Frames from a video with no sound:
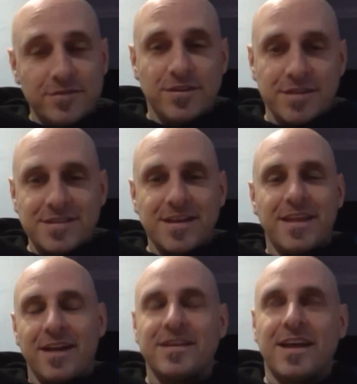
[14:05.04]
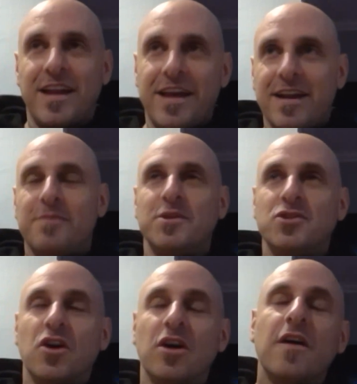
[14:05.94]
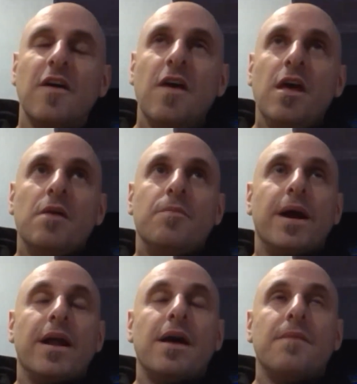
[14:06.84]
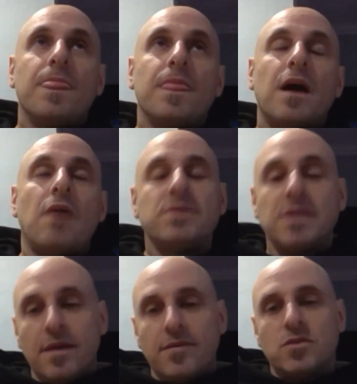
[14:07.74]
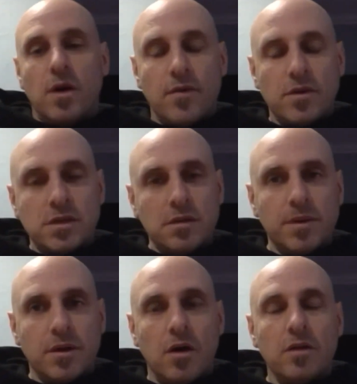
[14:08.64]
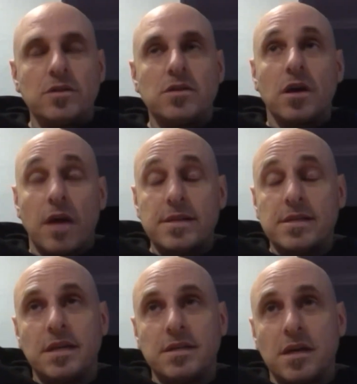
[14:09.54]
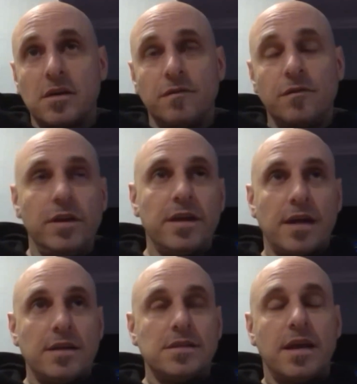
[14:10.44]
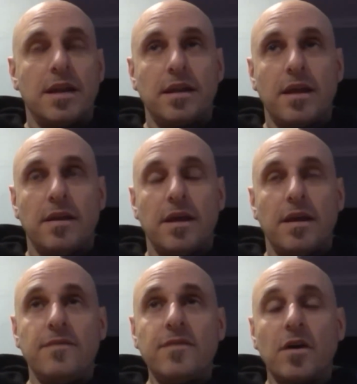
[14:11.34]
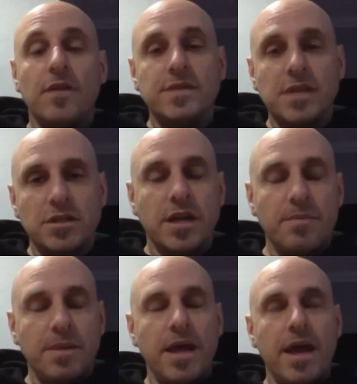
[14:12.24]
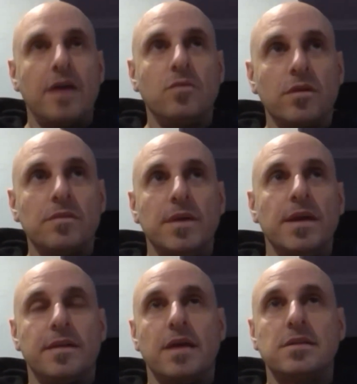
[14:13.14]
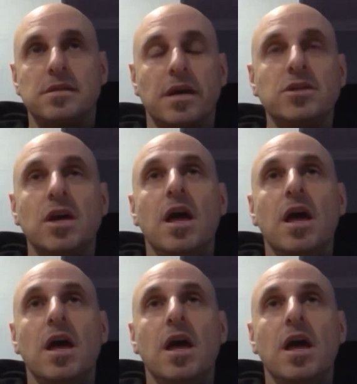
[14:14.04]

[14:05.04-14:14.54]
to this day that I landed up in CHOC. But I was 11, 12. I was a little bit older. So as I said, I could fully understand. And if the conversation had been had with me at that stage,